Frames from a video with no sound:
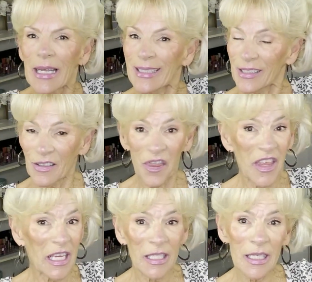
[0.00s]
It's
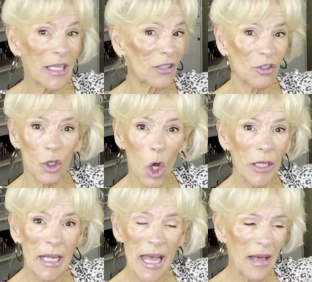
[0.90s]
thin, it's
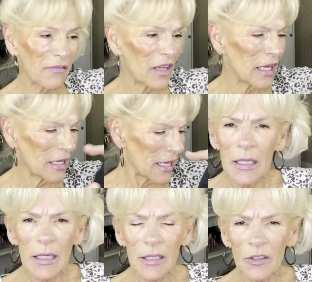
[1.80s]
not heavy.
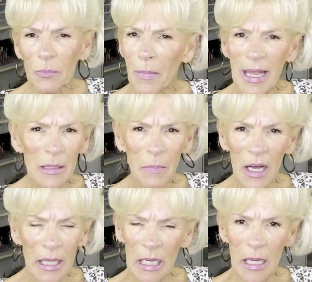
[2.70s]
It's made
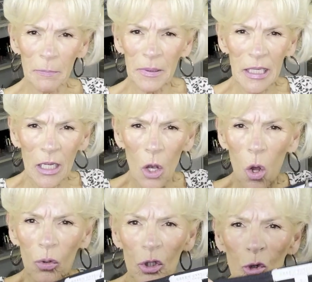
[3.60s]
by a company
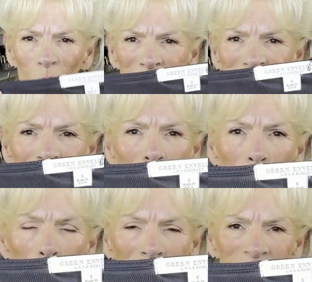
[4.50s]
called Green
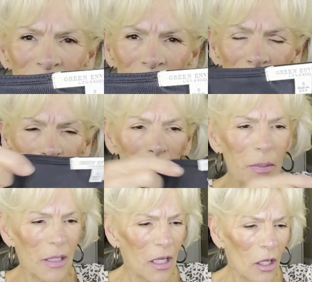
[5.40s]
Envelope,
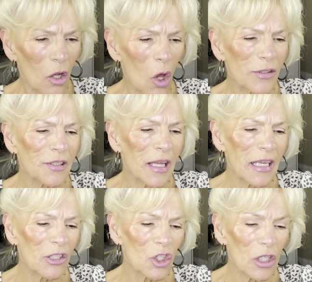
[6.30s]
Los
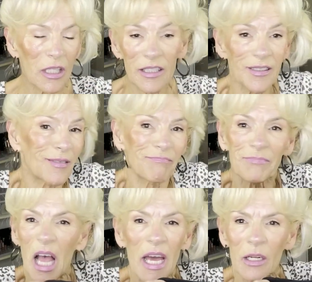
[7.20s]
Angeles.
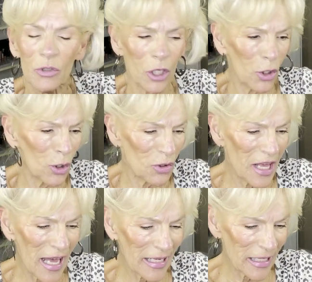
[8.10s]
I don't know who
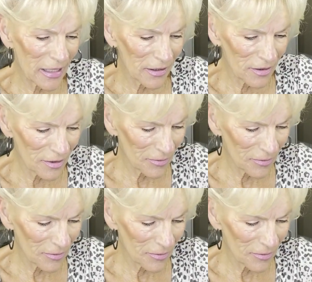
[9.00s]
that is.